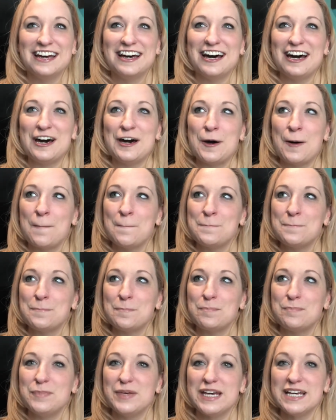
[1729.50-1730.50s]
um,
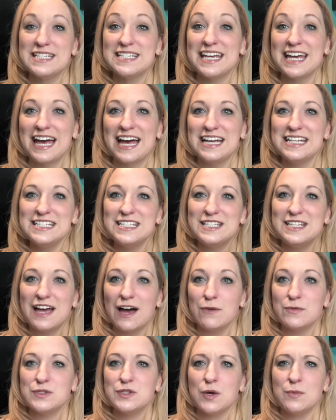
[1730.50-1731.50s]
because I had, I
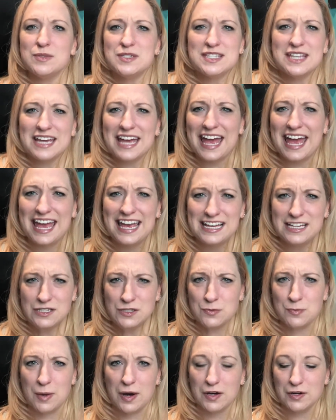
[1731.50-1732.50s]
was almost like a hand
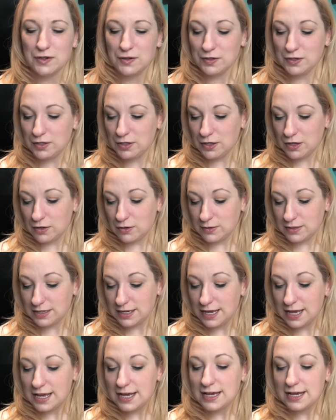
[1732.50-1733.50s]
model, you know, and
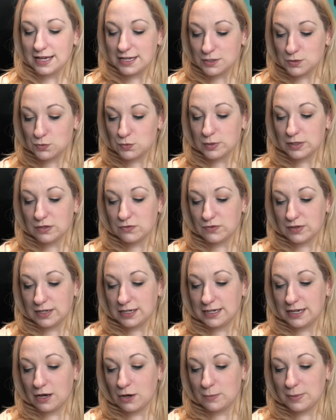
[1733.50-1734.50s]
it's really funny
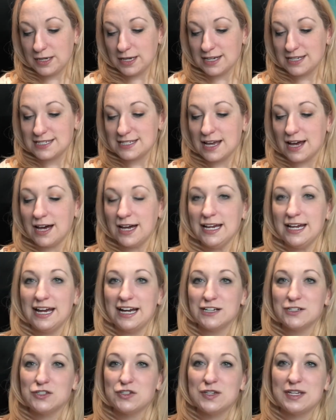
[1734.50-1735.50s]
now because I
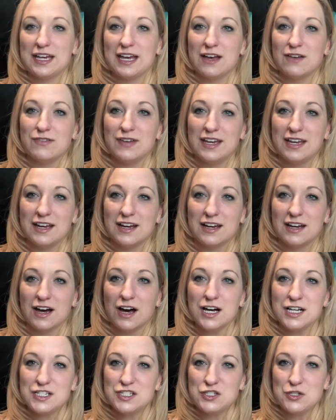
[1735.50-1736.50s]
actually have a, a uh,
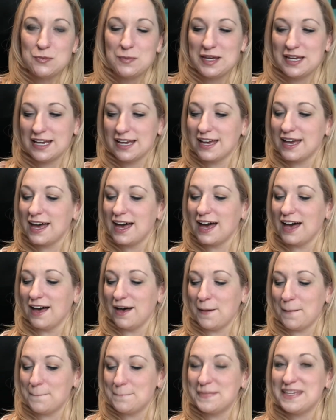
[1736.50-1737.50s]
costuming
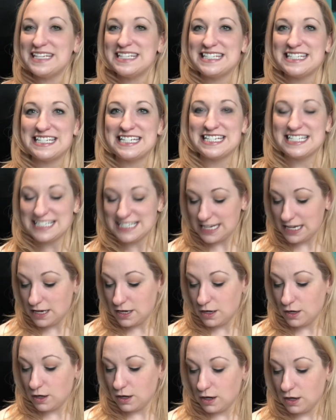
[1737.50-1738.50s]
um, incident.
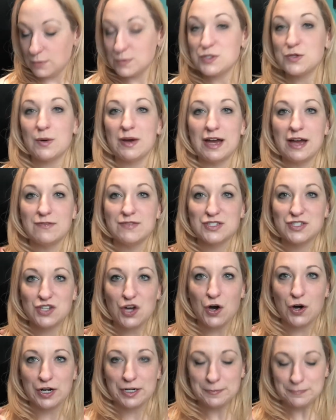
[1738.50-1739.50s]
Um, so I have a
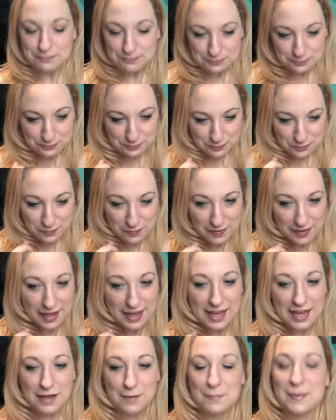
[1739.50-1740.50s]
scar
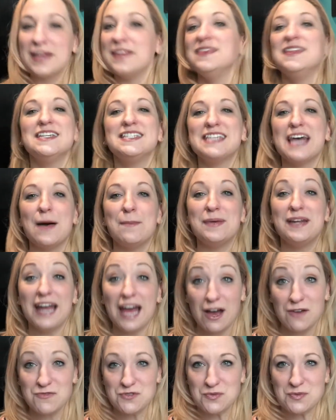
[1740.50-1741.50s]
um, and this happened
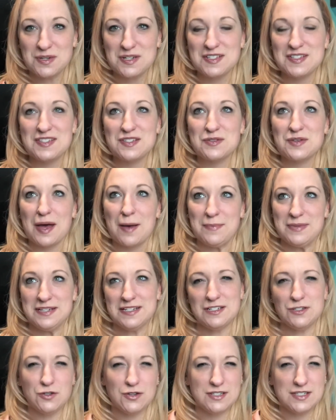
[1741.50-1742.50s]
afterwards. This happened
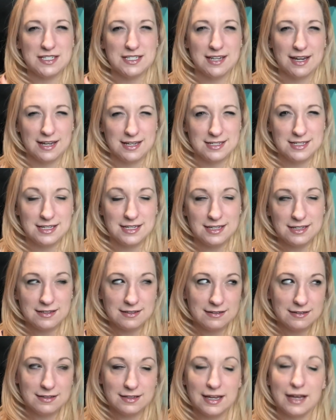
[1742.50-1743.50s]
in 2019.
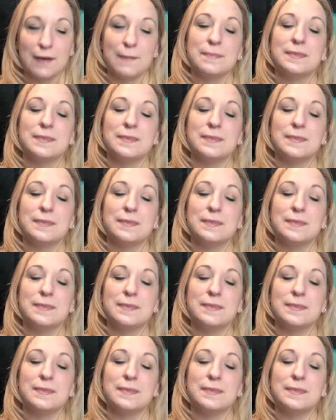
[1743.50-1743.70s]
Yeah.